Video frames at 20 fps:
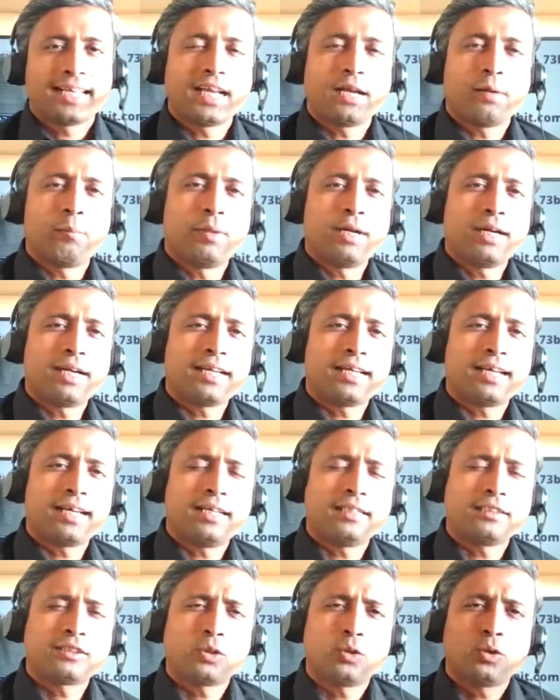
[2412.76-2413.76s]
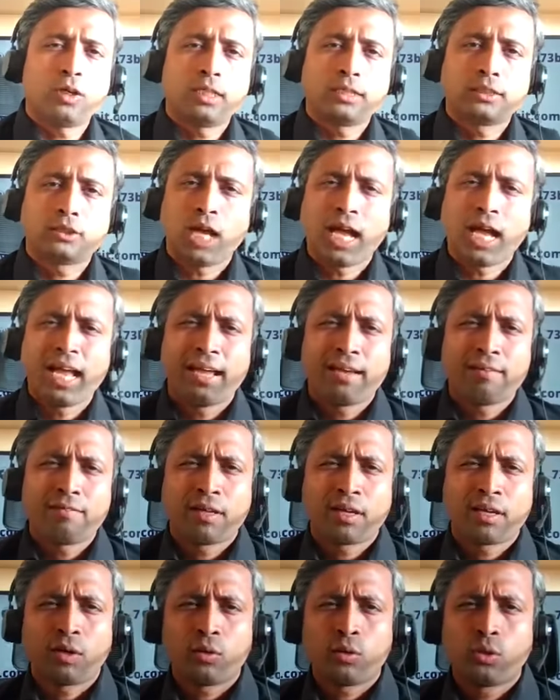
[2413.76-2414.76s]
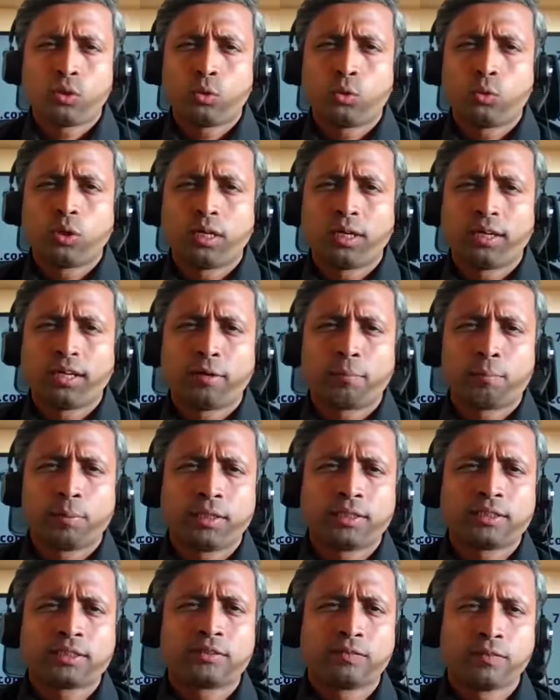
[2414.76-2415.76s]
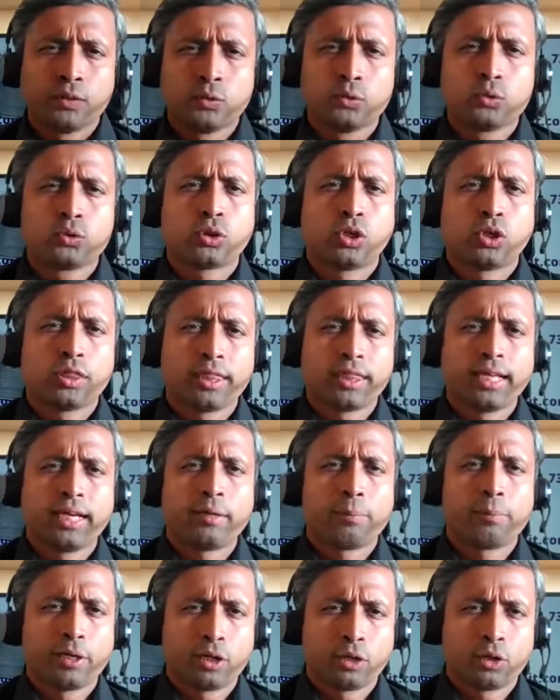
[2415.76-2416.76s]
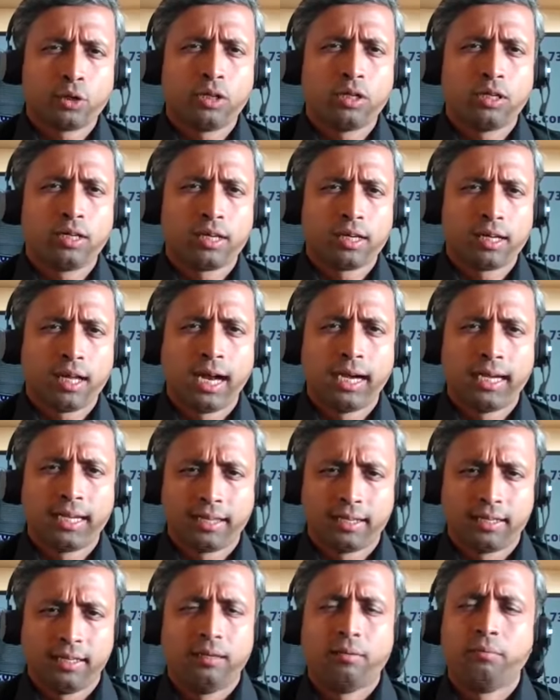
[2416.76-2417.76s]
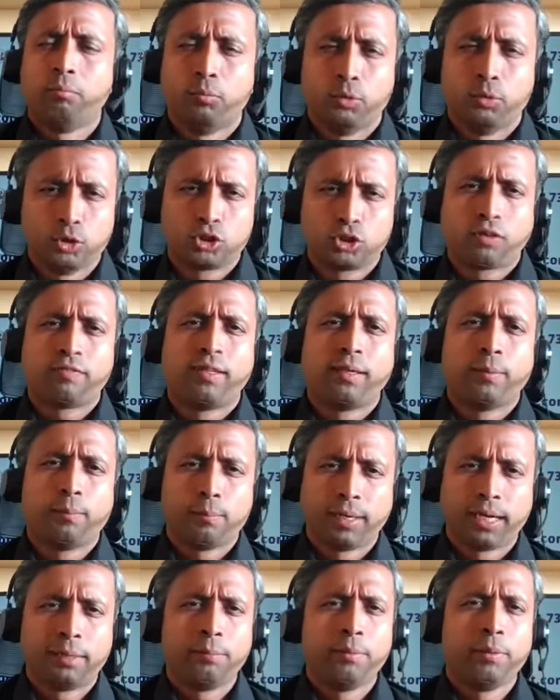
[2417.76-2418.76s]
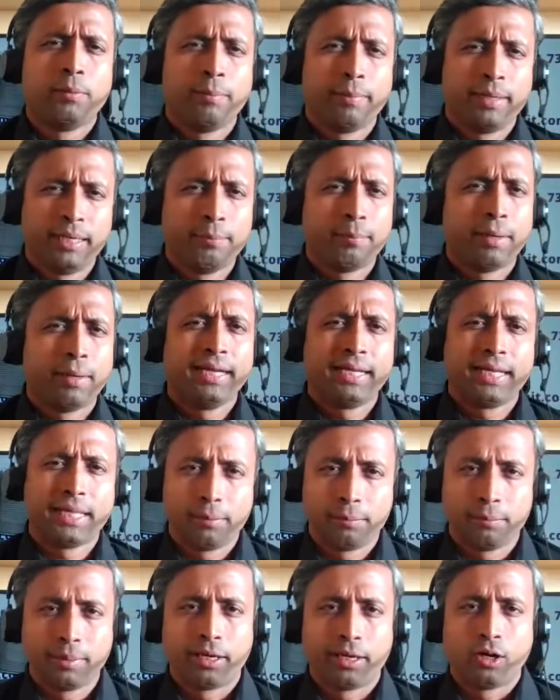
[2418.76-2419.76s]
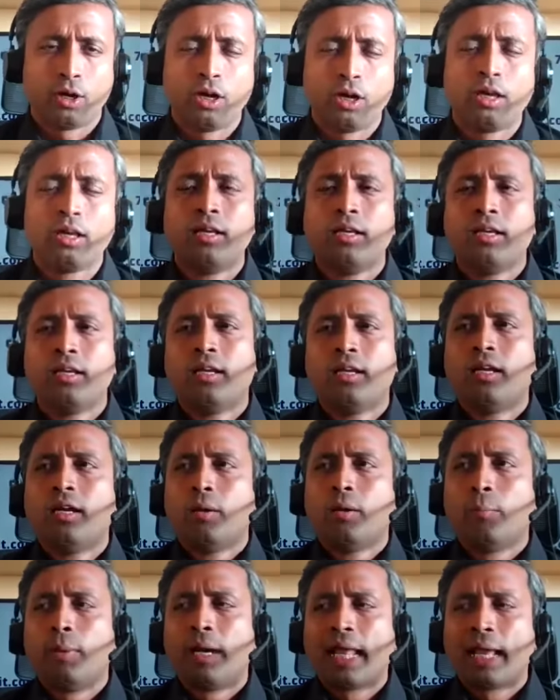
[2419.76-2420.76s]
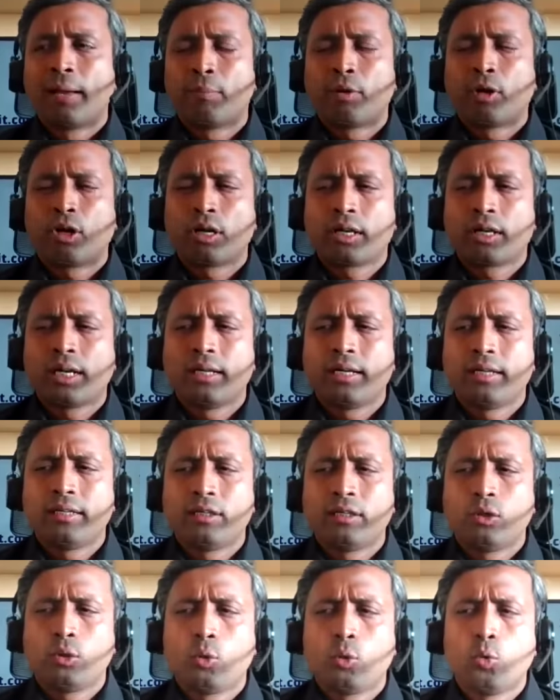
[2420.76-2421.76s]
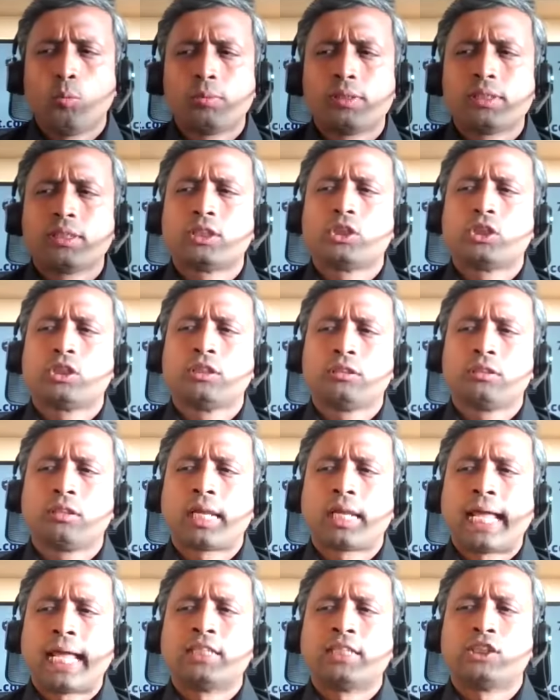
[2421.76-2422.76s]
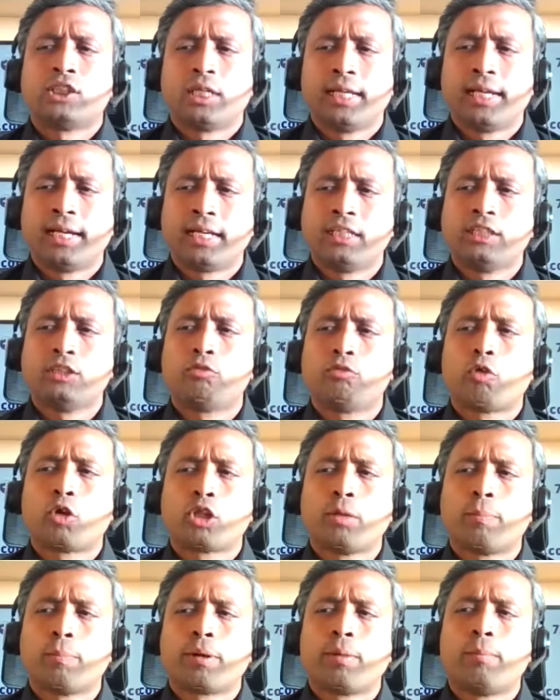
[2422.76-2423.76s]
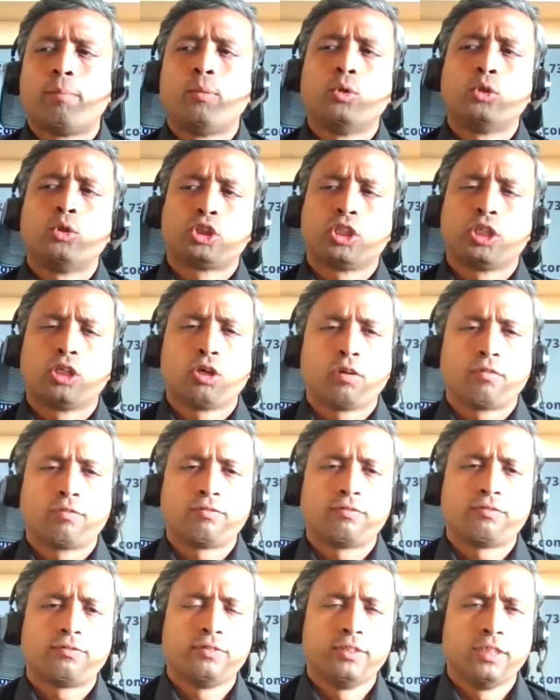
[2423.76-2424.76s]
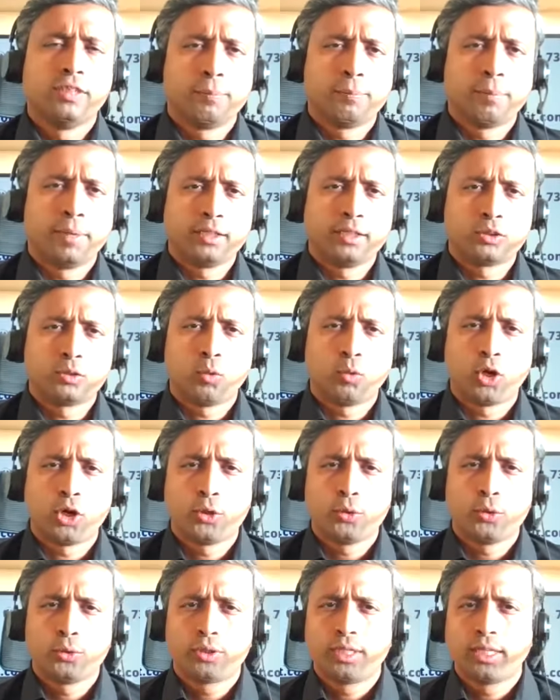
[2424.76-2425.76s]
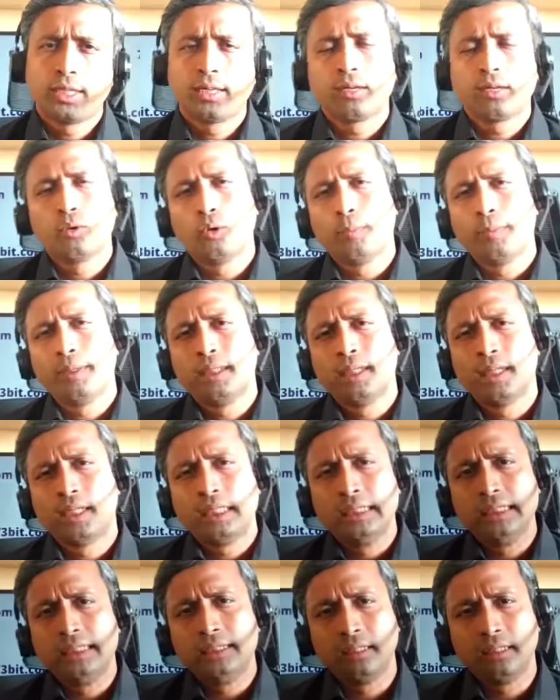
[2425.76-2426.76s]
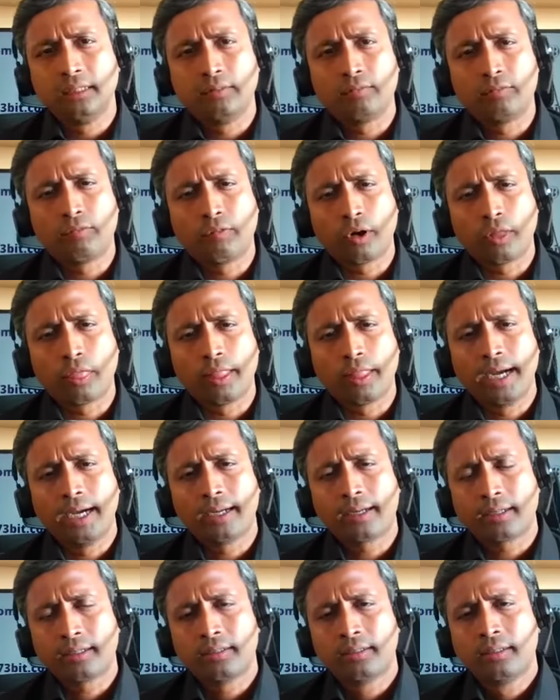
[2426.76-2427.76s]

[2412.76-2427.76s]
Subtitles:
yeah, but so I have around 200 plus views on that particular article. Most of them might be me, my team, and all. But I'm not getting too much traction, at least for the promotion of it part. So, what do you think could be the reason for that?